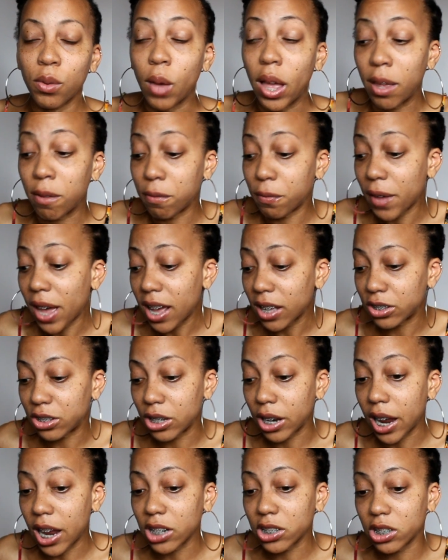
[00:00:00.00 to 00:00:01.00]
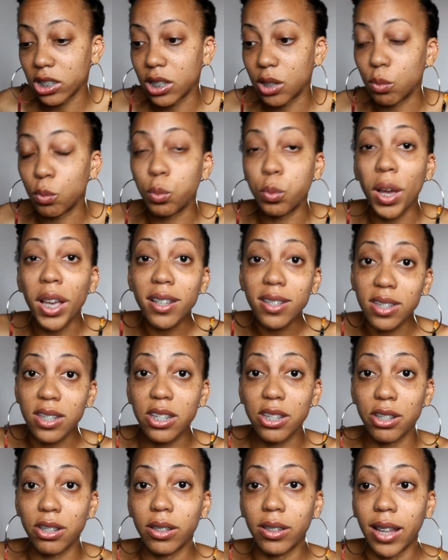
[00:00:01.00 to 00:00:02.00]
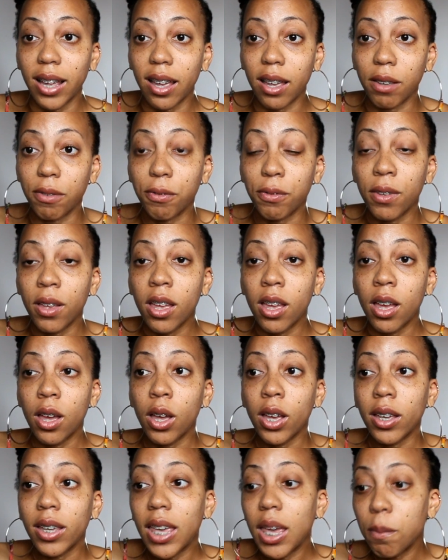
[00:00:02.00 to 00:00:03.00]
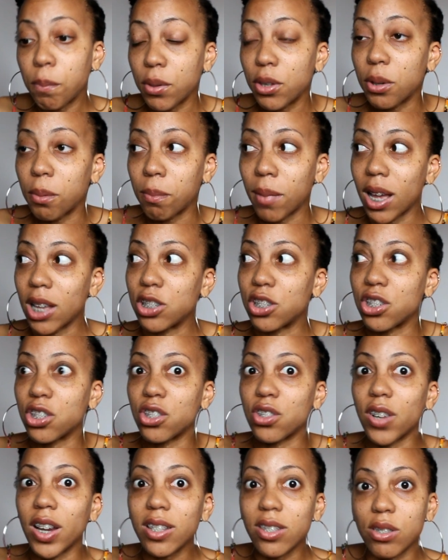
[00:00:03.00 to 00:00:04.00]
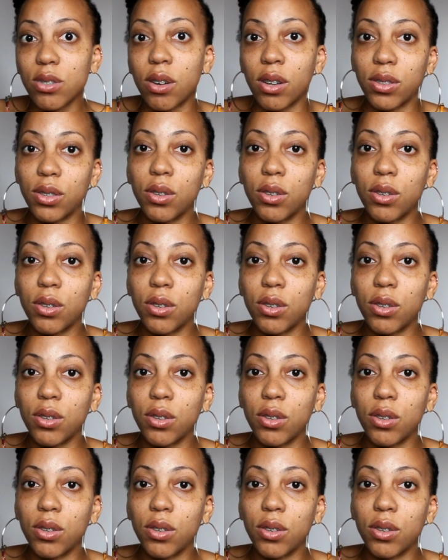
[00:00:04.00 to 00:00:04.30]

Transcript: In fact, you're actually wasting your life keeping your mind stressed on